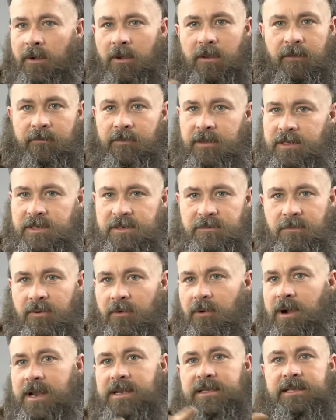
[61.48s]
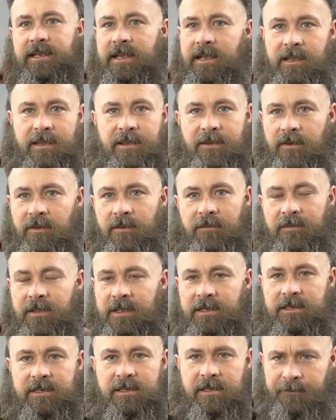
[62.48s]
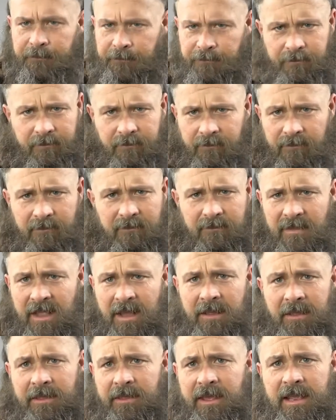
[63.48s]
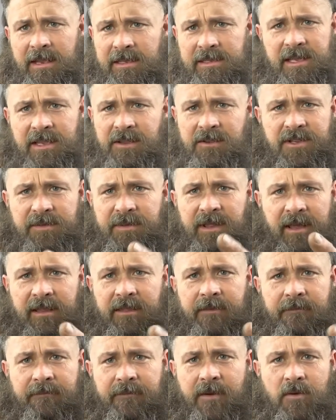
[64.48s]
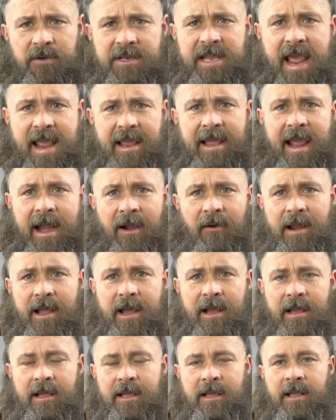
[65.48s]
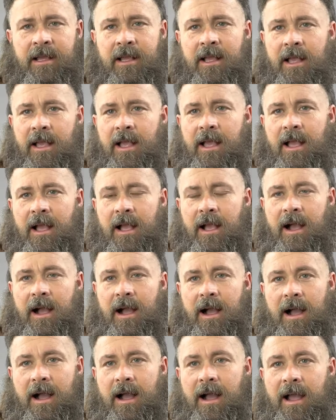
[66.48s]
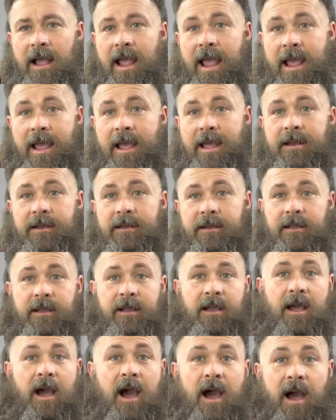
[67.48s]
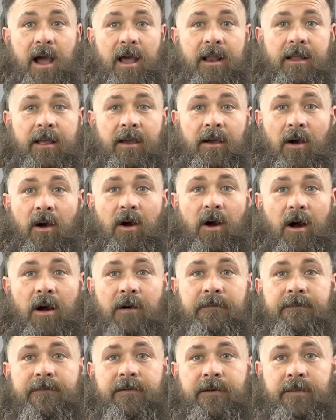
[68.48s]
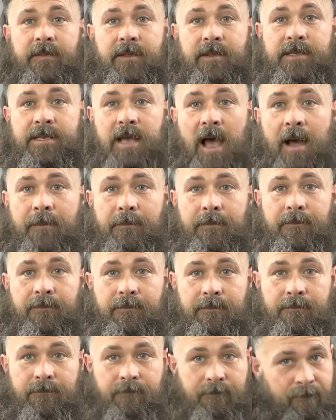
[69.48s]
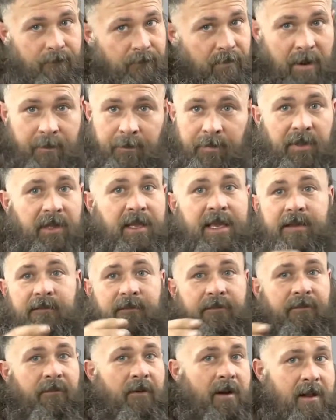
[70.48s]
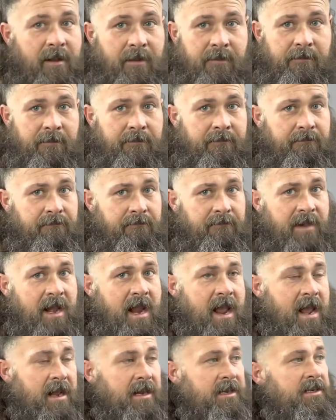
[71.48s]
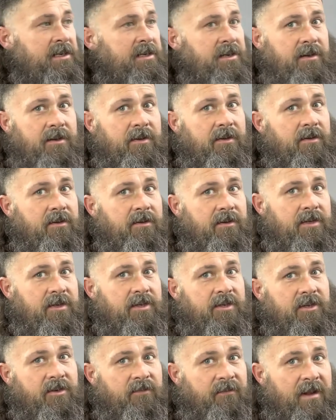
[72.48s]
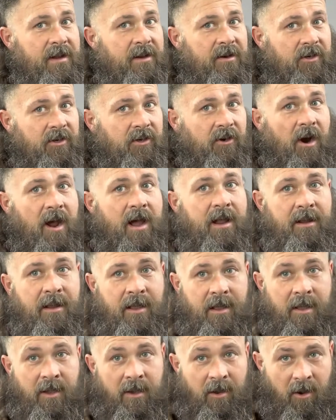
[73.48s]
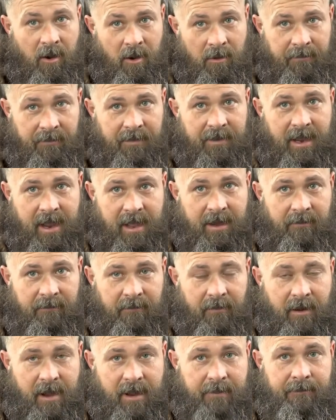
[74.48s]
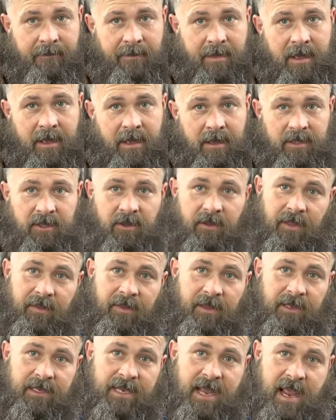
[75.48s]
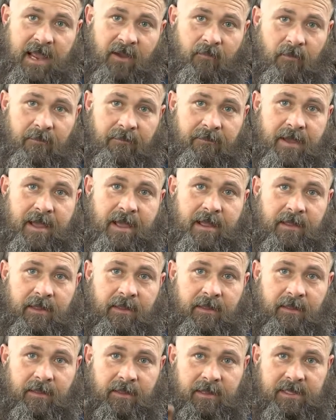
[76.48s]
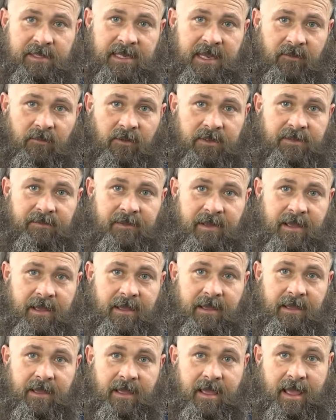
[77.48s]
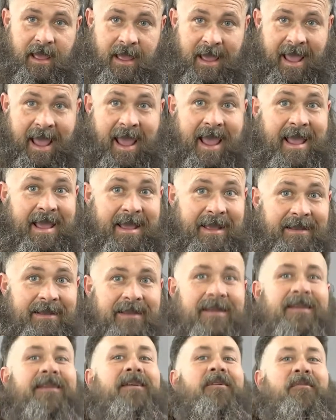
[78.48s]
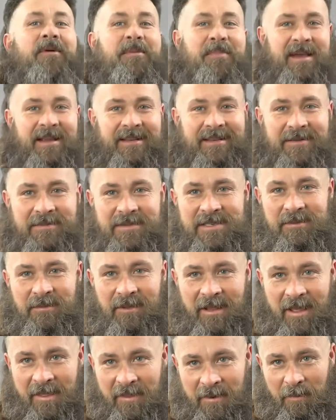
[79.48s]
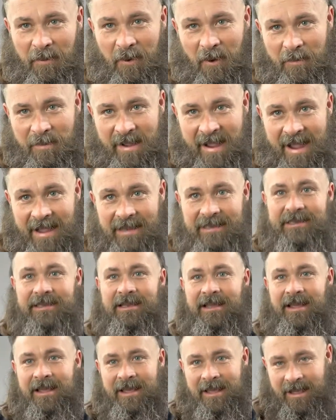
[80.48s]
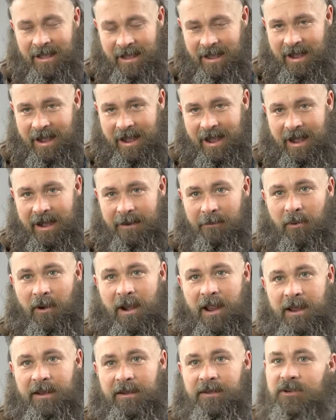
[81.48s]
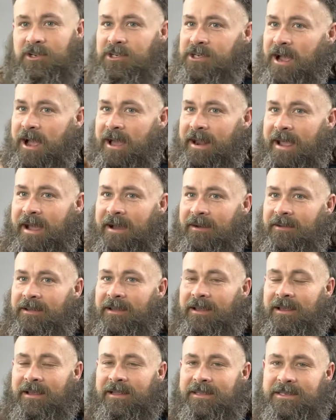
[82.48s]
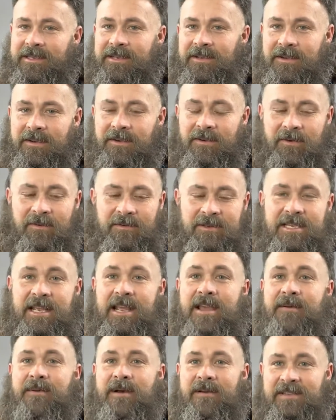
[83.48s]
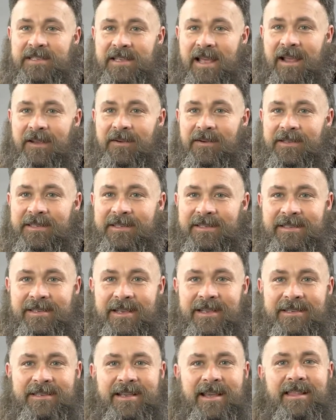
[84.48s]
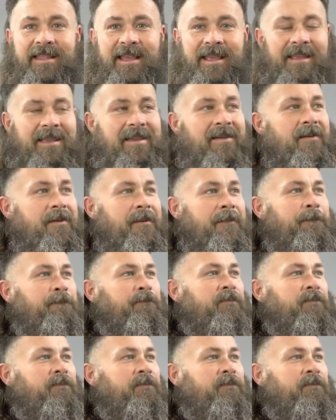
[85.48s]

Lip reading: all of its bracing and all of these things that used to be like the faux tank area, and cut off the top complete from neck to fender strut off the Dyna frame so that the tank will fit, the seat will fit, and we picked up some leather pro bags. Brand new, shout out to TMF Cycles. TJ, thank you.